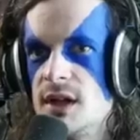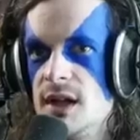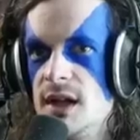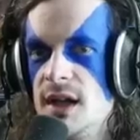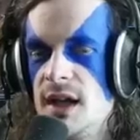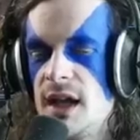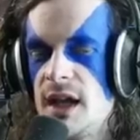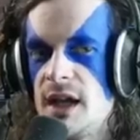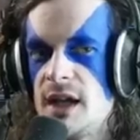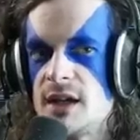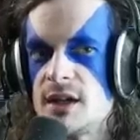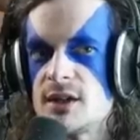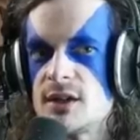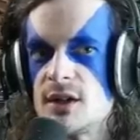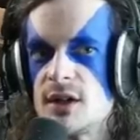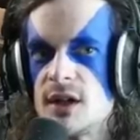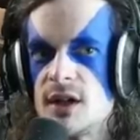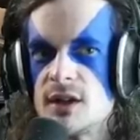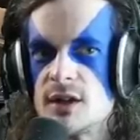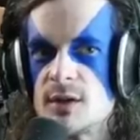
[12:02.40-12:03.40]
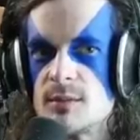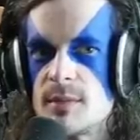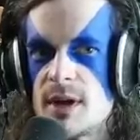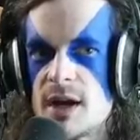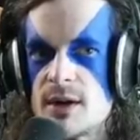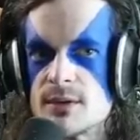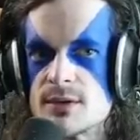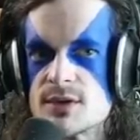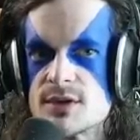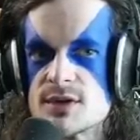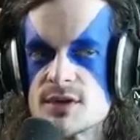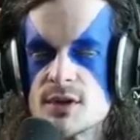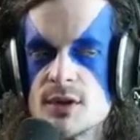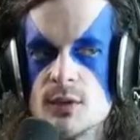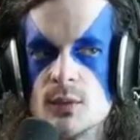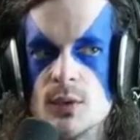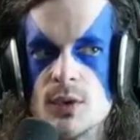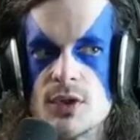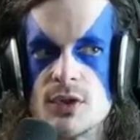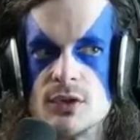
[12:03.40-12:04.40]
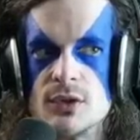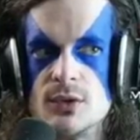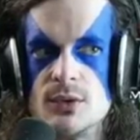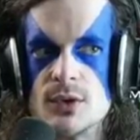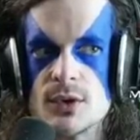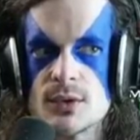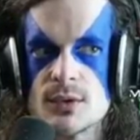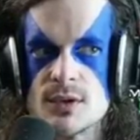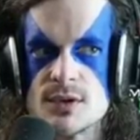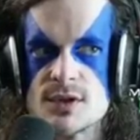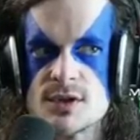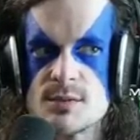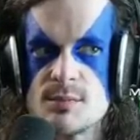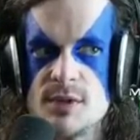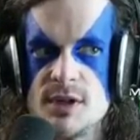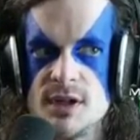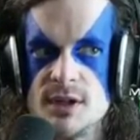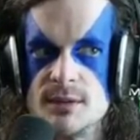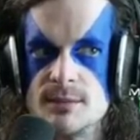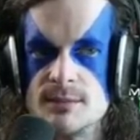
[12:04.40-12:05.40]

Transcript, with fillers: and clicking their mouse with ludicrous speed.